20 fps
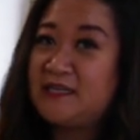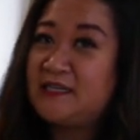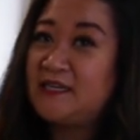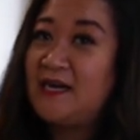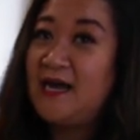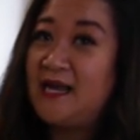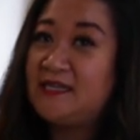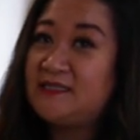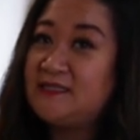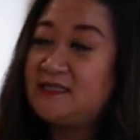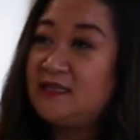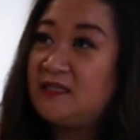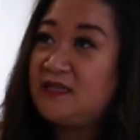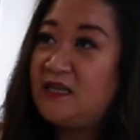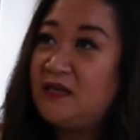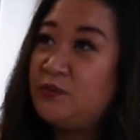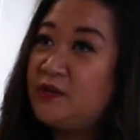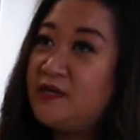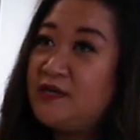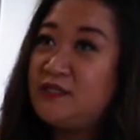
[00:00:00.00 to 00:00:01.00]

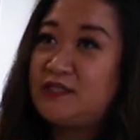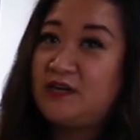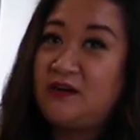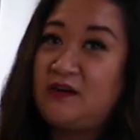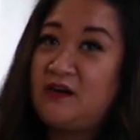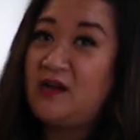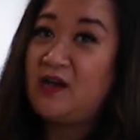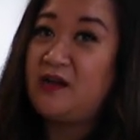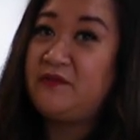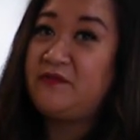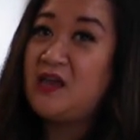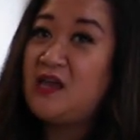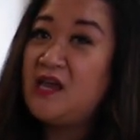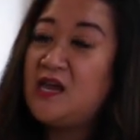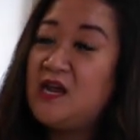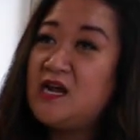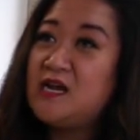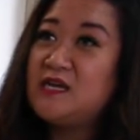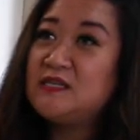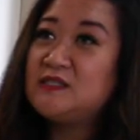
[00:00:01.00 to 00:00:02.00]
constantly wouldn't turn off.
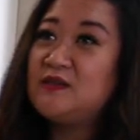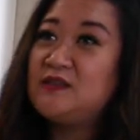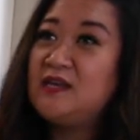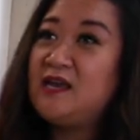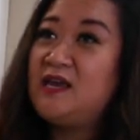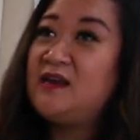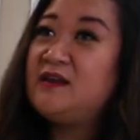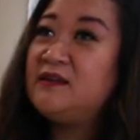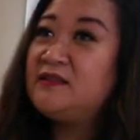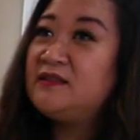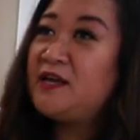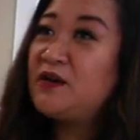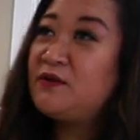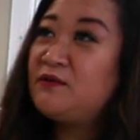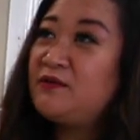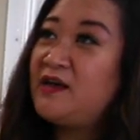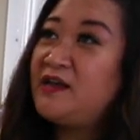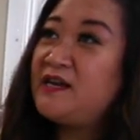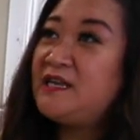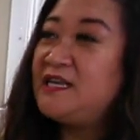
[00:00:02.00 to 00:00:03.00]
So then
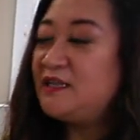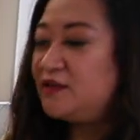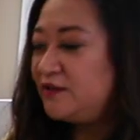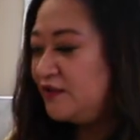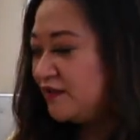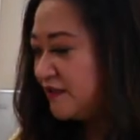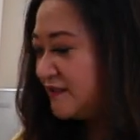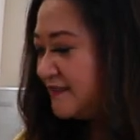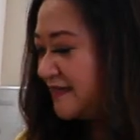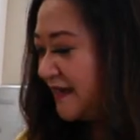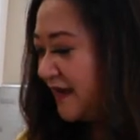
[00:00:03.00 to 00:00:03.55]
later on, he looked